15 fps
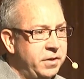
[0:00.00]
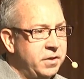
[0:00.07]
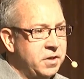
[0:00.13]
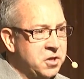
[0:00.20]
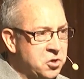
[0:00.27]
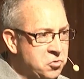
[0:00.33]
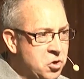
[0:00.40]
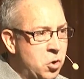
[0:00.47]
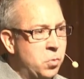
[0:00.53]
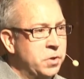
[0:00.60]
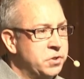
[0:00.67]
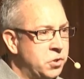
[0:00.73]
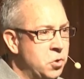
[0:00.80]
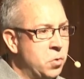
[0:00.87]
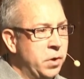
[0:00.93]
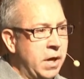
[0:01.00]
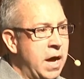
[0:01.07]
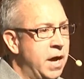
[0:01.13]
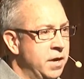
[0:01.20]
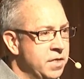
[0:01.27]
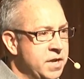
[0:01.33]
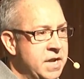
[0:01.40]
you know what's going on
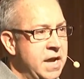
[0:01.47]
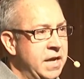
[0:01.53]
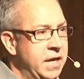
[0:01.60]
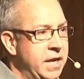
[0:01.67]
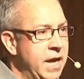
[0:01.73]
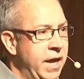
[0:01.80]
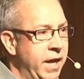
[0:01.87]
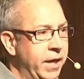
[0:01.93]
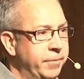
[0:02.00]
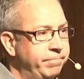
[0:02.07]
in the day to day,